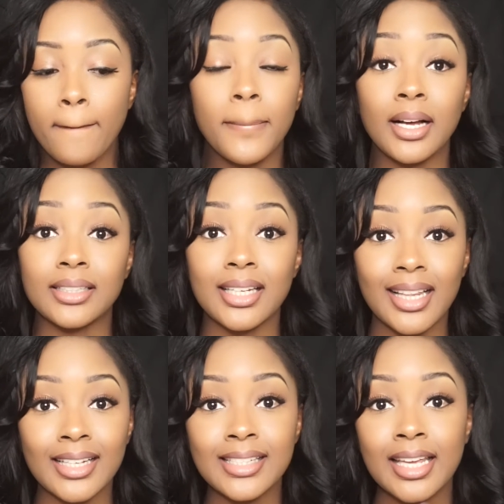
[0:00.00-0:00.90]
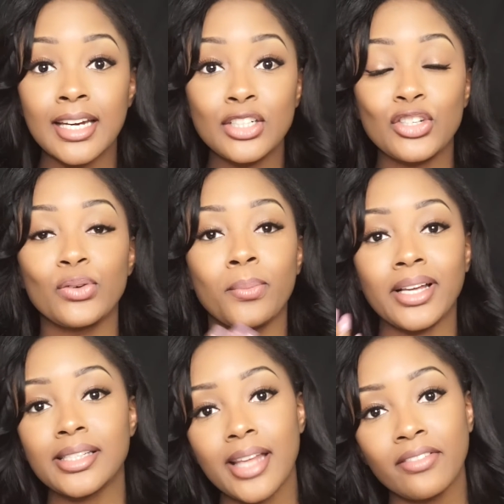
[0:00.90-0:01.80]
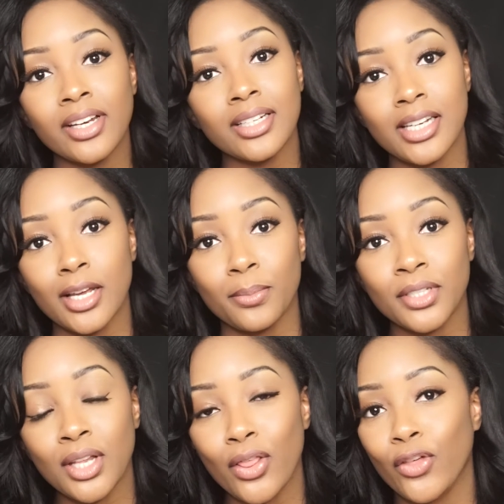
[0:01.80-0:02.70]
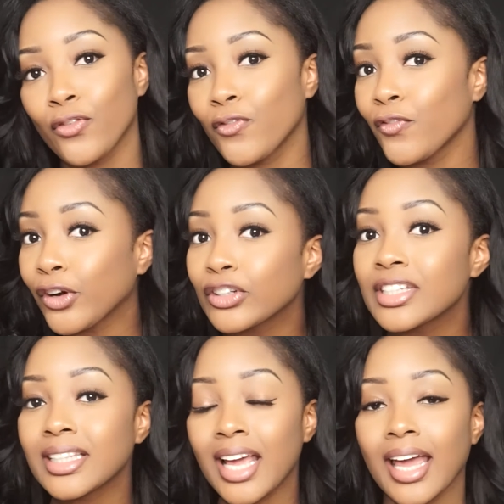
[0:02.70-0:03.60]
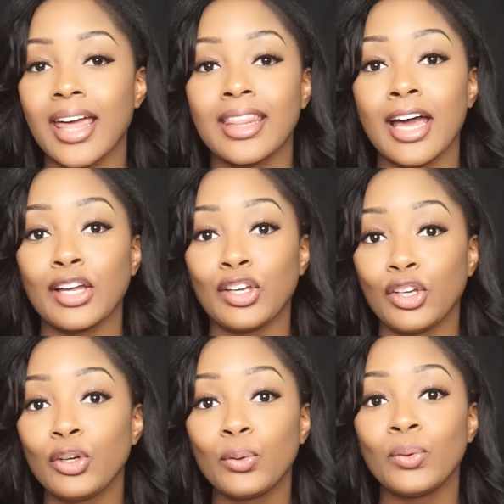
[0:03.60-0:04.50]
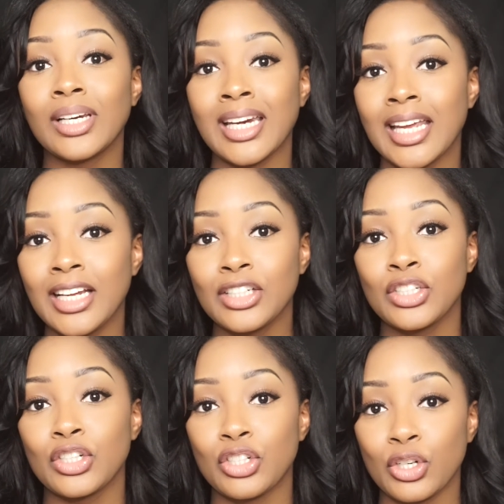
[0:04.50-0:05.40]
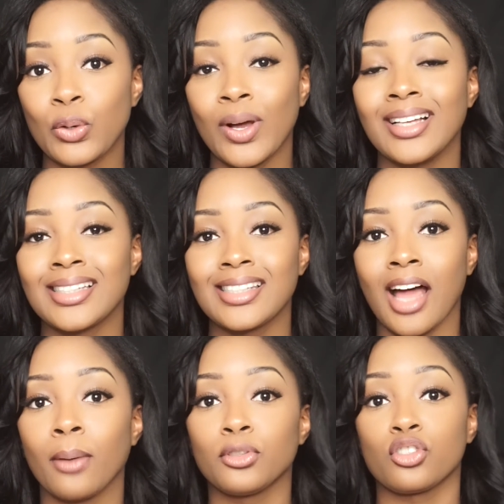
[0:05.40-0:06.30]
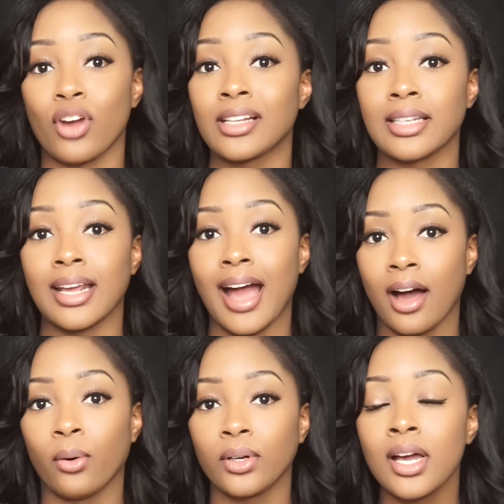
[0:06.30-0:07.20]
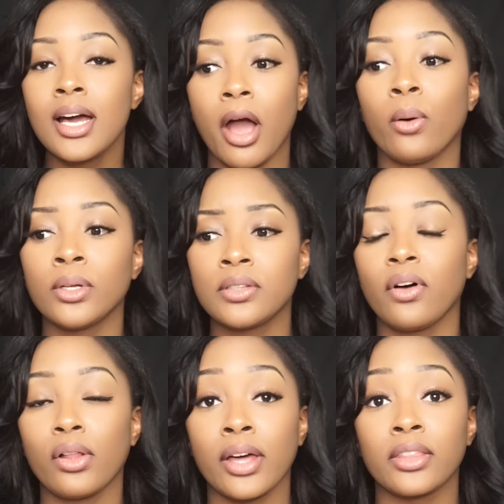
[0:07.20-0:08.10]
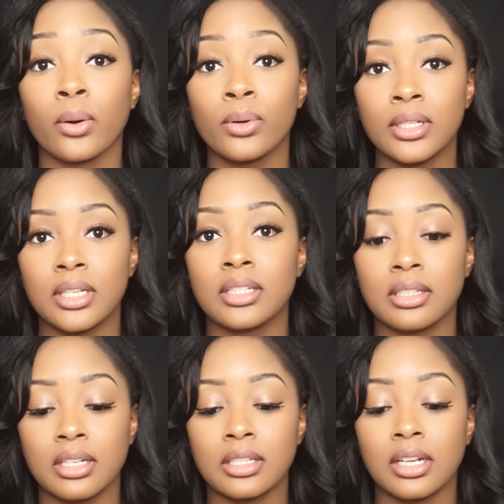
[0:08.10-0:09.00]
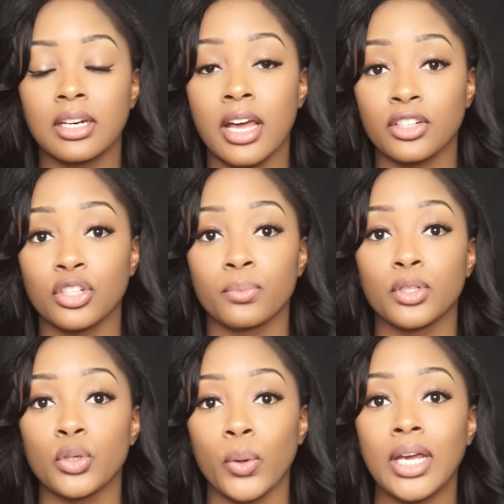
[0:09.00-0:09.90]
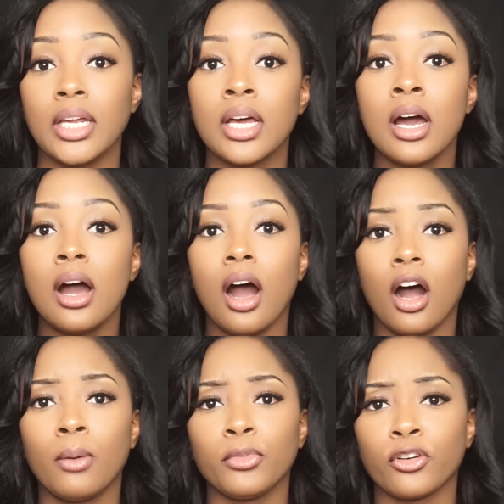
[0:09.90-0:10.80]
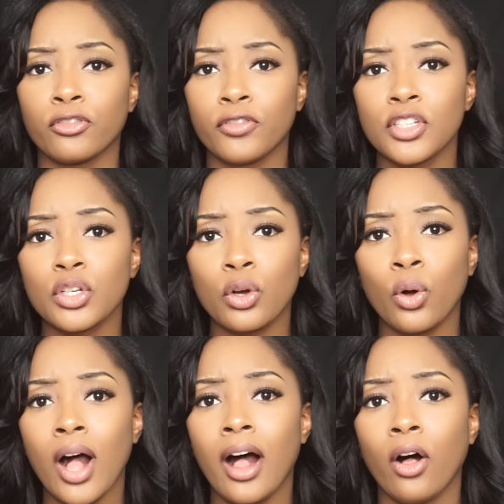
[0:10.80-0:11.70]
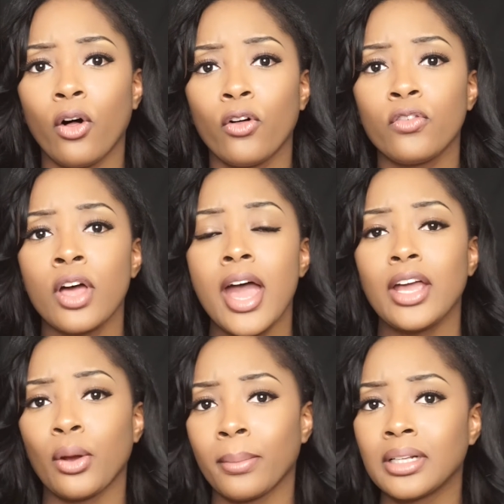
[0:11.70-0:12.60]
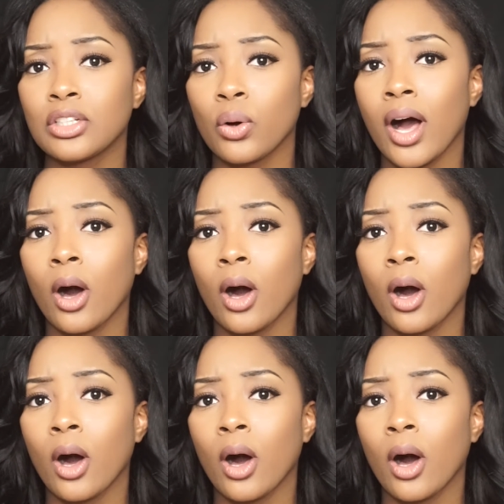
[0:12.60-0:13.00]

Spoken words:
But let's get into my 7 tips. The first thing that you need to do is stop stressing out. I always felt like there was this disconnection between your physical health, your mental